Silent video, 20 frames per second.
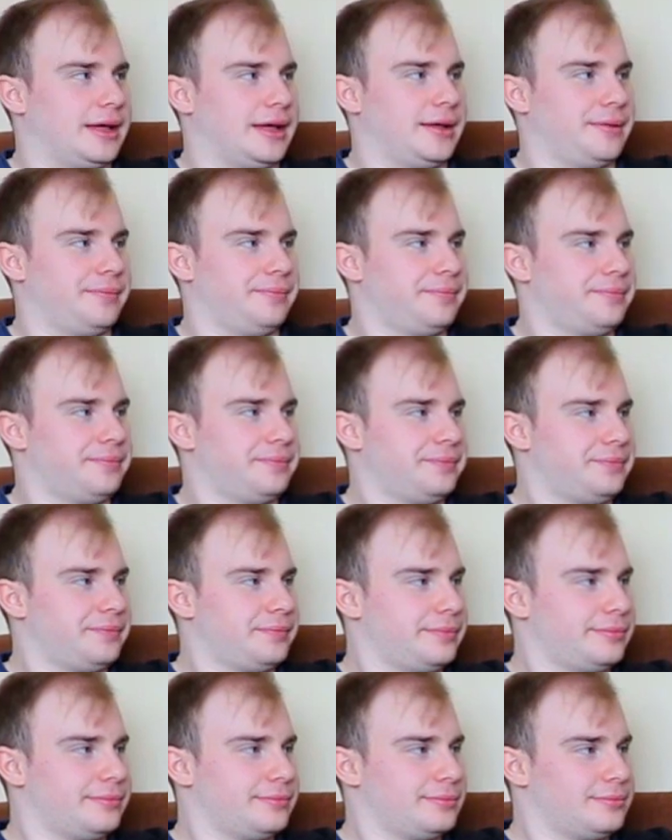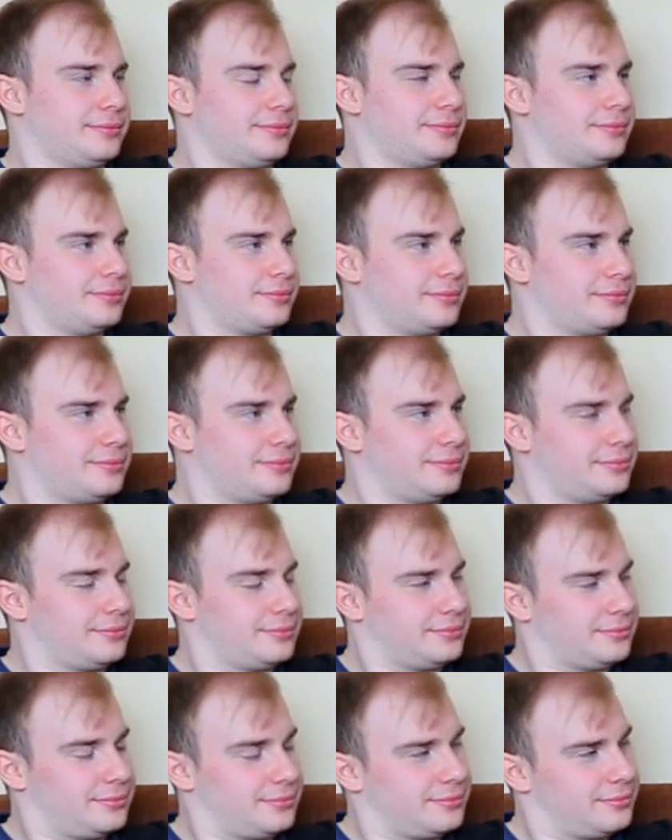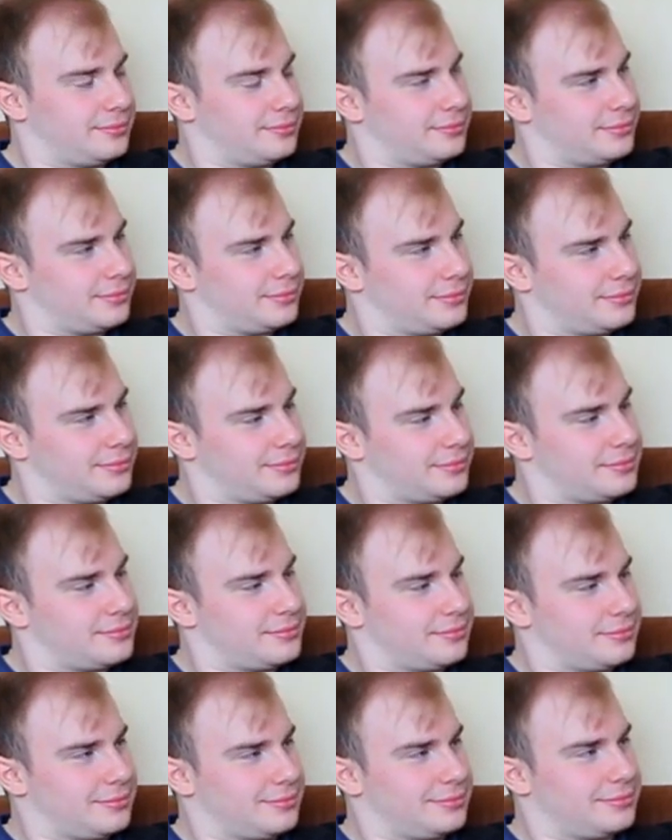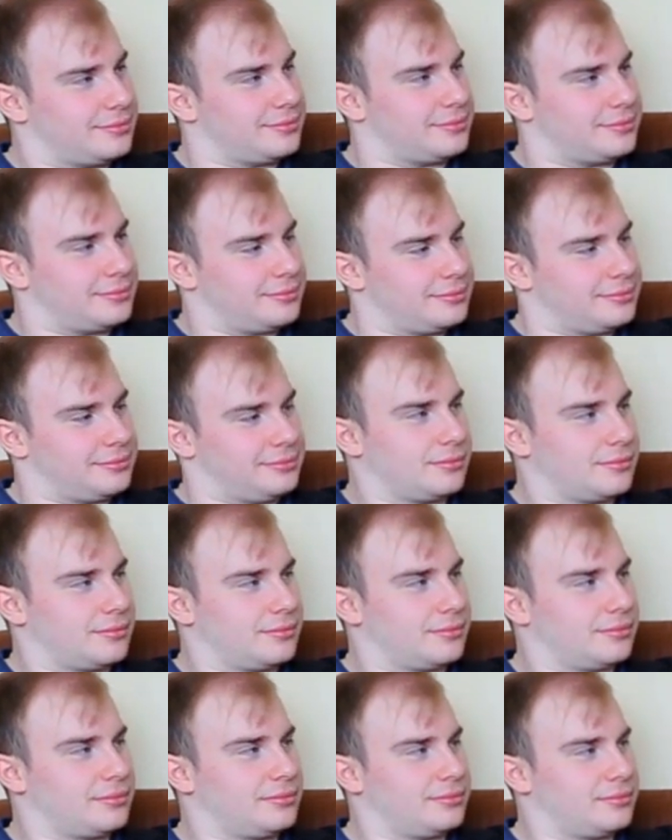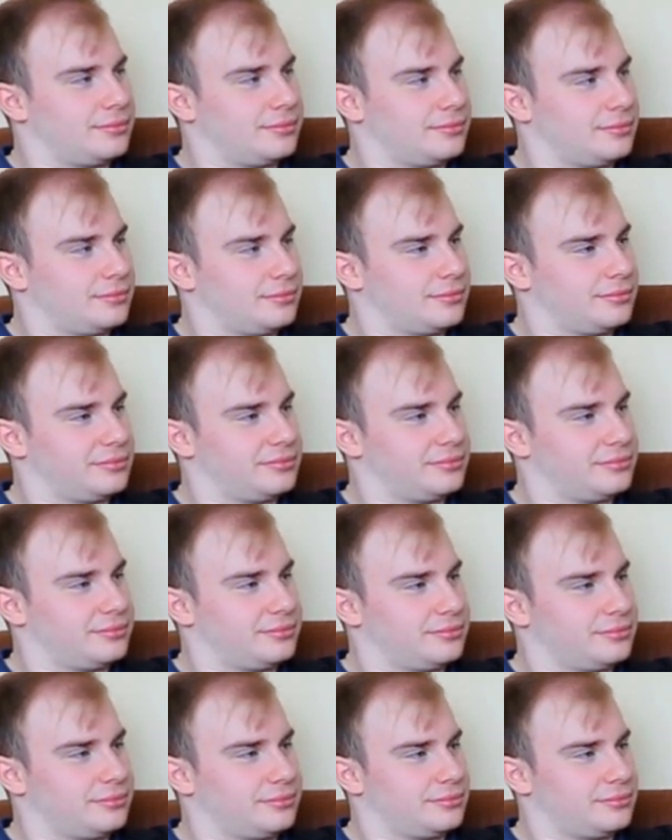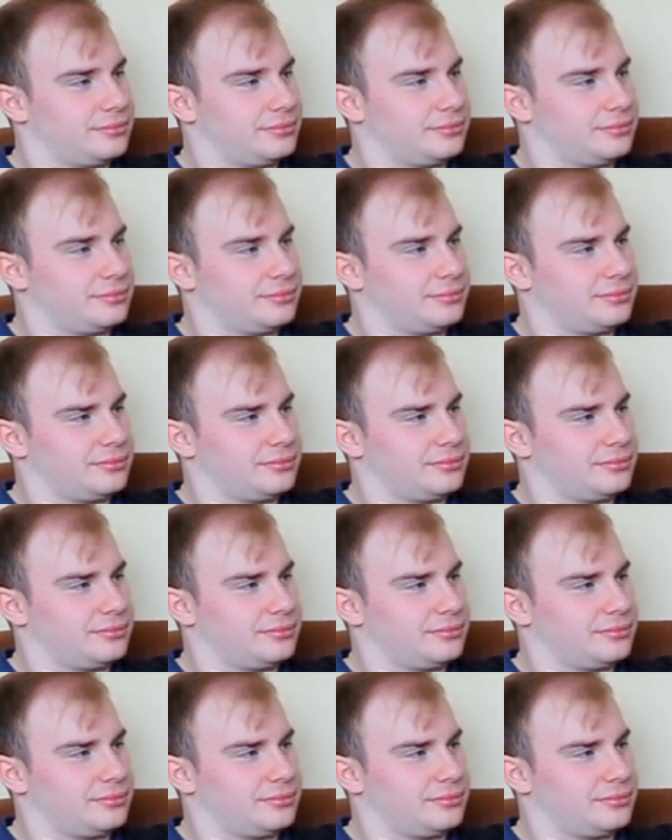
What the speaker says: This person isn't speaking.